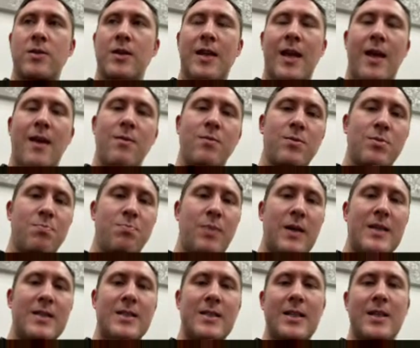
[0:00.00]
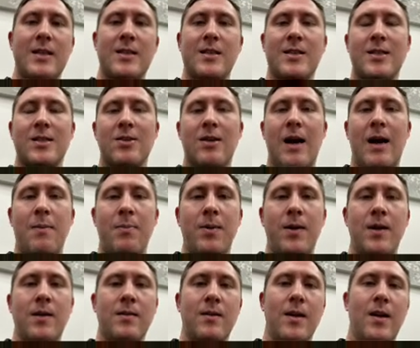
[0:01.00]
game's bitty, it's
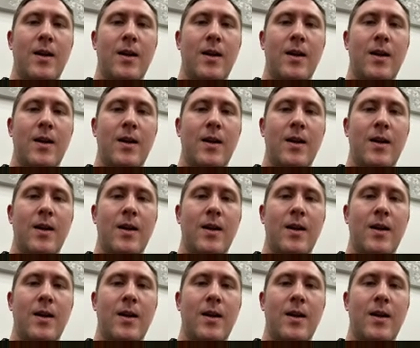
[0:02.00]
scrappy, and